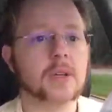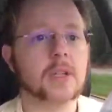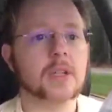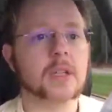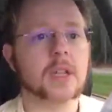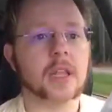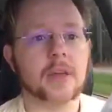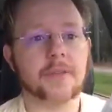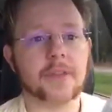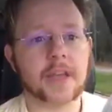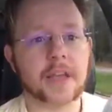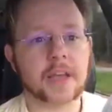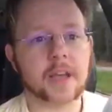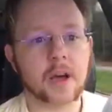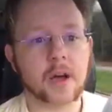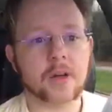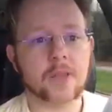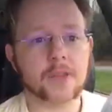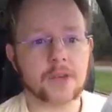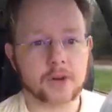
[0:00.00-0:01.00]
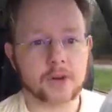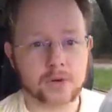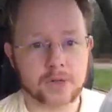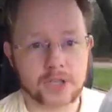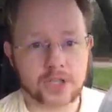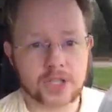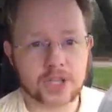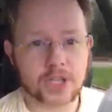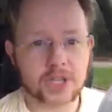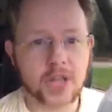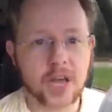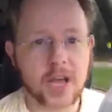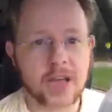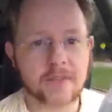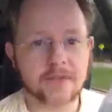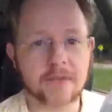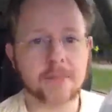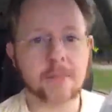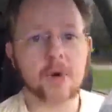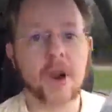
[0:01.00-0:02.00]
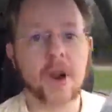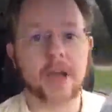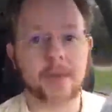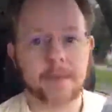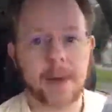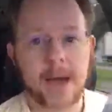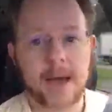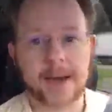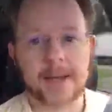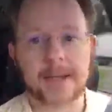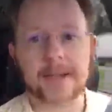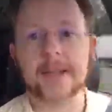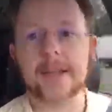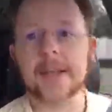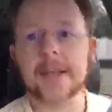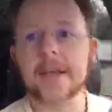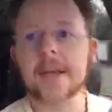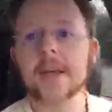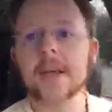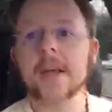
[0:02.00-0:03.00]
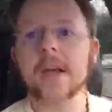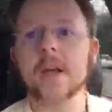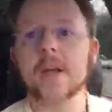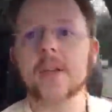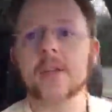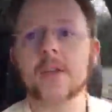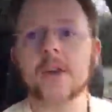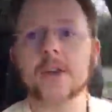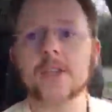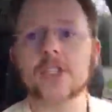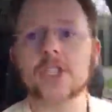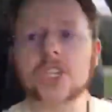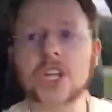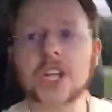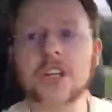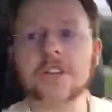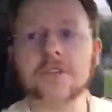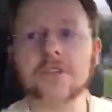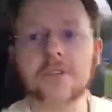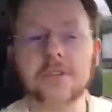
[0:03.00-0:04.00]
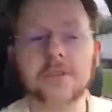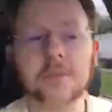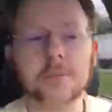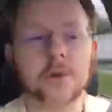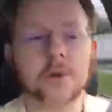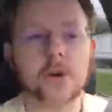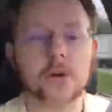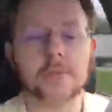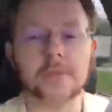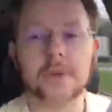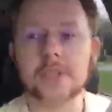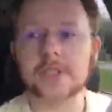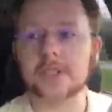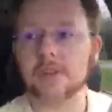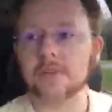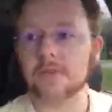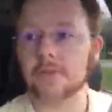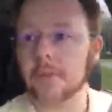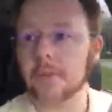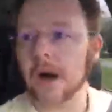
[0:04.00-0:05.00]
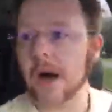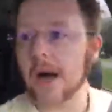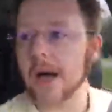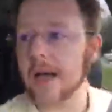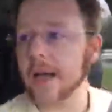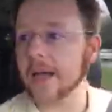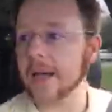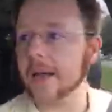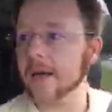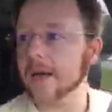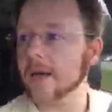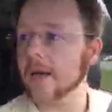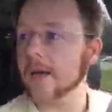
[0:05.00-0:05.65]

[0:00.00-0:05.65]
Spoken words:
living the Christian life pragmatically. The chief purpose of my